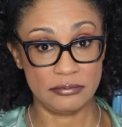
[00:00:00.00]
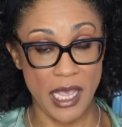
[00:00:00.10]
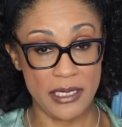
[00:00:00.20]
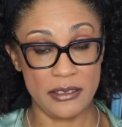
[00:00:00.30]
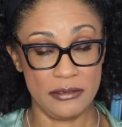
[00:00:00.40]

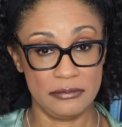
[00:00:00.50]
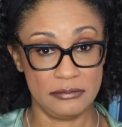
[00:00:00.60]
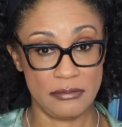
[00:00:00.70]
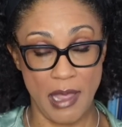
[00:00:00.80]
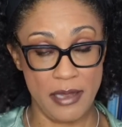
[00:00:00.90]
I do.
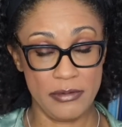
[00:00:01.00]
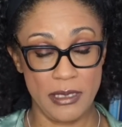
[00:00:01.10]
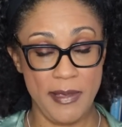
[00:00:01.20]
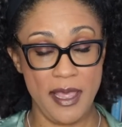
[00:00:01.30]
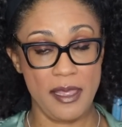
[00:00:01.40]
I don't
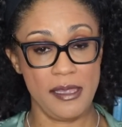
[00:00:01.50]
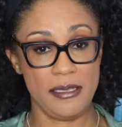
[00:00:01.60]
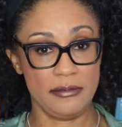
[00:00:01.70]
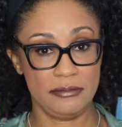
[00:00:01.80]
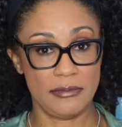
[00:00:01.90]
get
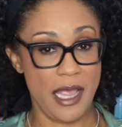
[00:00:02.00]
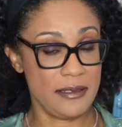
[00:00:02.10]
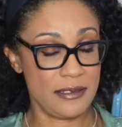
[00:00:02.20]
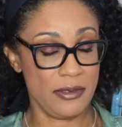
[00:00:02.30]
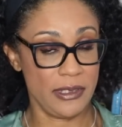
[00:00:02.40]
paid. I
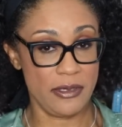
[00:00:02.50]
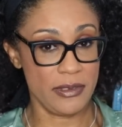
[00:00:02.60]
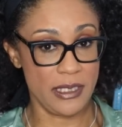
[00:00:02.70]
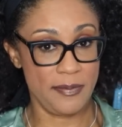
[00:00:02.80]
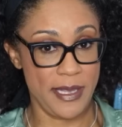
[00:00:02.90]
certainly
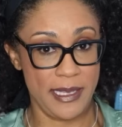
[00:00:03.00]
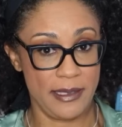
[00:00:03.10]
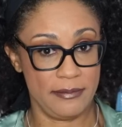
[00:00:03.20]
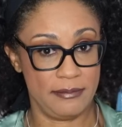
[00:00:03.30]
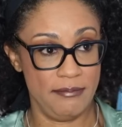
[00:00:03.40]
don't get
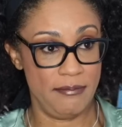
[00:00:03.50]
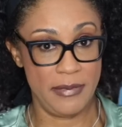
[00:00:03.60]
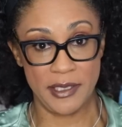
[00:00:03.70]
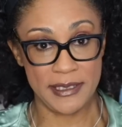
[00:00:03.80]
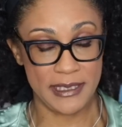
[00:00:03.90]
paid
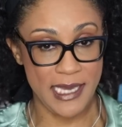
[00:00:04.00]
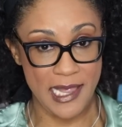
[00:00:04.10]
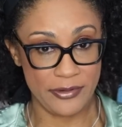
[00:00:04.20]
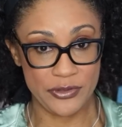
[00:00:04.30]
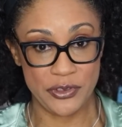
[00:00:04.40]
millions of
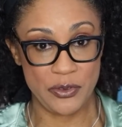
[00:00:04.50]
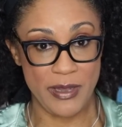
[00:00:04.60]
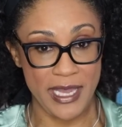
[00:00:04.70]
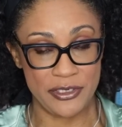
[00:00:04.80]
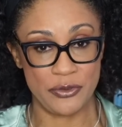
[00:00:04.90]
dollars to do
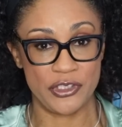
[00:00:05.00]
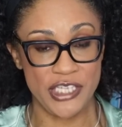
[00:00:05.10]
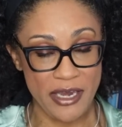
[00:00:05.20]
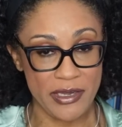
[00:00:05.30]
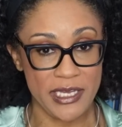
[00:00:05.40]
what I do.
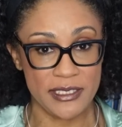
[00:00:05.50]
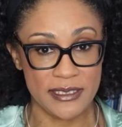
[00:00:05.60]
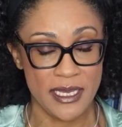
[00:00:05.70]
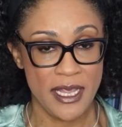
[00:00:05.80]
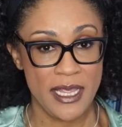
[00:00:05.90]

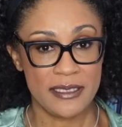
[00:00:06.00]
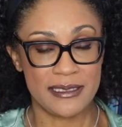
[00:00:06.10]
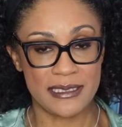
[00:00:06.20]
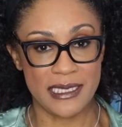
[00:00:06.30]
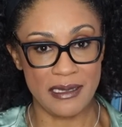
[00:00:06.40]
Charities
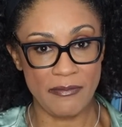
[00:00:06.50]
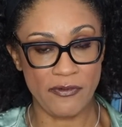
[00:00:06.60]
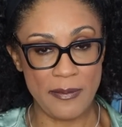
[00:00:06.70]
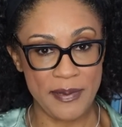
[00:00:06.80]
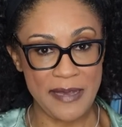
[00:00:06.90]
stem
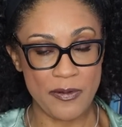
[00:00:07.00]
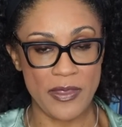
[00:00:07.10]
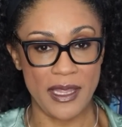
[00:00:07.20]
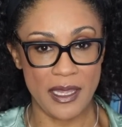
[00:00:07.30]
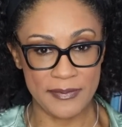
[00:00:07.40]
from people
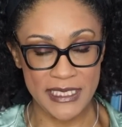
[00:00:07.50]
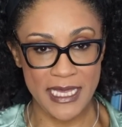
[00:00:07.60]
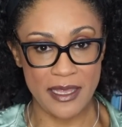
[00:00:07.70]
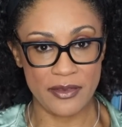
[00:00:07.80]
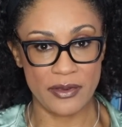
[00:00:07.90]
that come
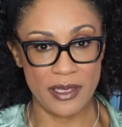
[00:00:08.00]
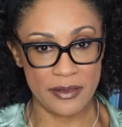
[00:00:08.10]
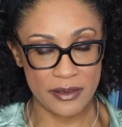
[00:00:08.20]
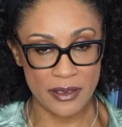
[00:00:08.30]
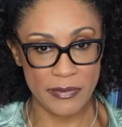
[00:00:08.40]
together in
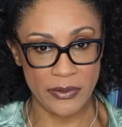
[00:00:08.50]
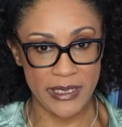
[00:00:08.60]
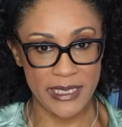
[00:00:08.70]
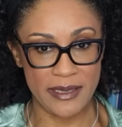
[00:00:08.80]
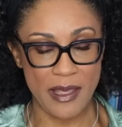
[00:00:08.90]
the
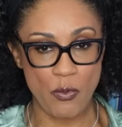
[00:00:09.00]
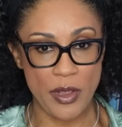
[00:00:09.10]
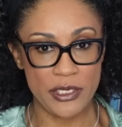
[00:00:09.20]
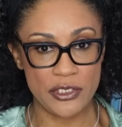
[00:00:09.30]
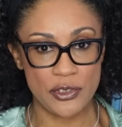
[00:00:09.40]
community that
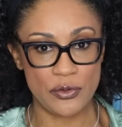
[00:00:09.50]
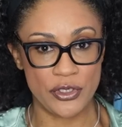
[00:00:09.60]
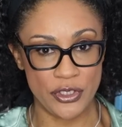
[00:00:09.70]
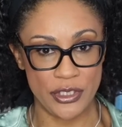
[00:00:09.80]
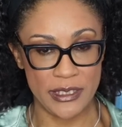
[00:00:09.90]
want to do
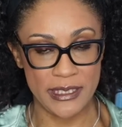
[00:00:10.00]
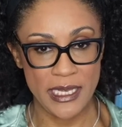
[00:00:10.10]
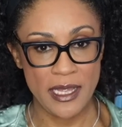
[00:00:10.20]
good.